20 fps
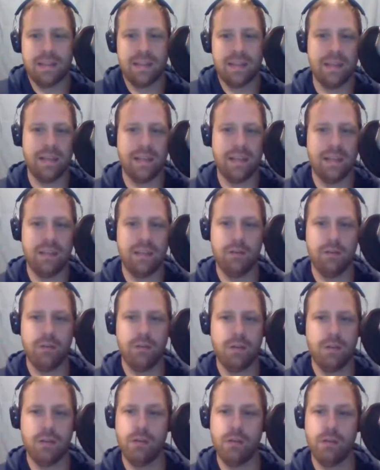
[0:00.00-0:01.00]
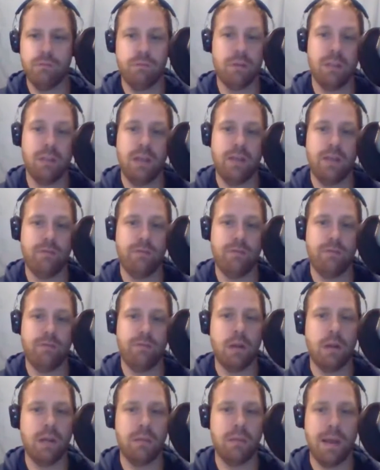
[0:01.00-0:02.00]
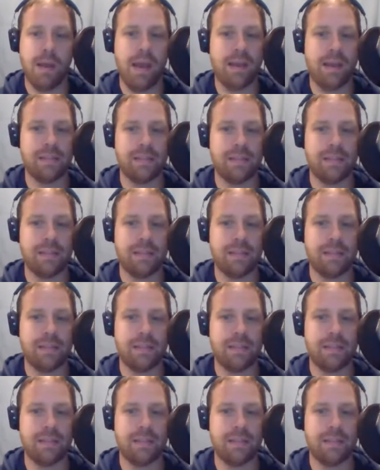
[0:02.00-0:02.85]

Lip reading: and you really have no running backs.